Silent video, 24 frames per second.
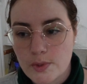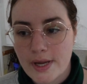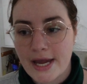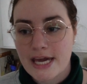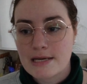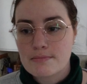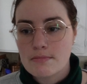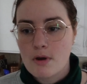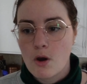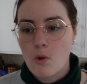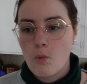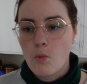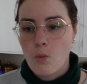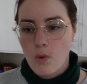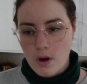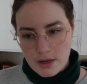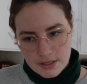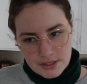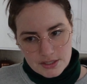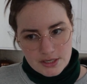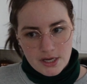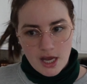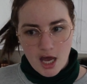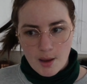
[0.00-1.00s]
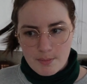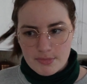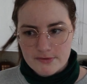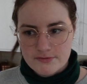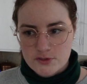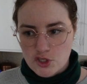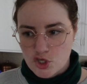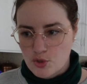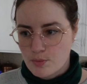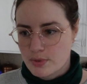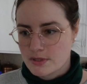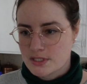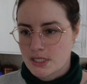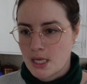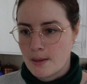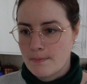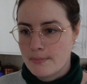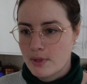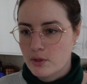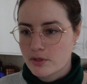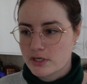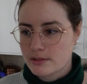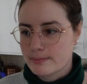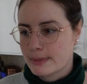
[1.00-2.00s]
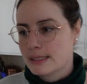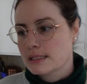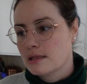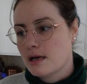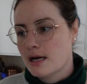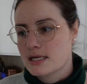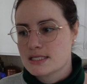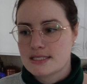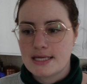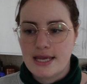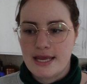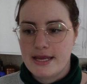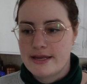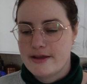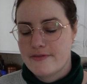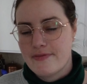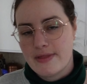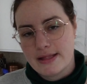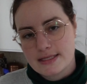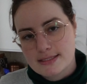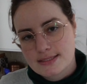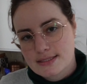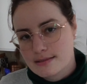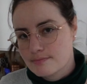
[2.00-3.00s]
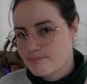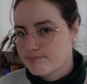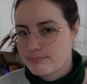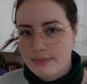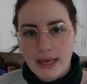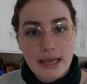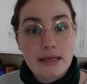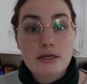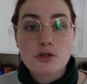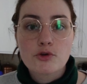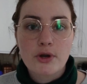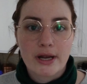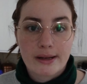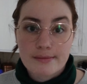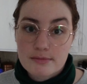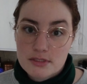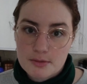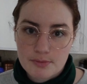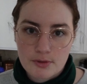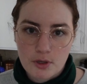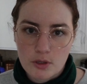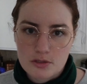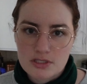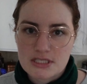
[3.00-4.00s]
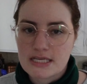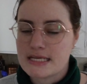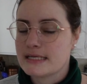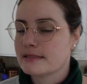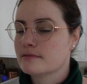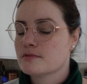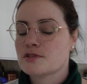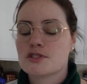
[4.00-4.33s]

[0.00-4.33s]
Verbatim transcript: I had about one cup of 2% milk in my latte and that's eight grams of protein.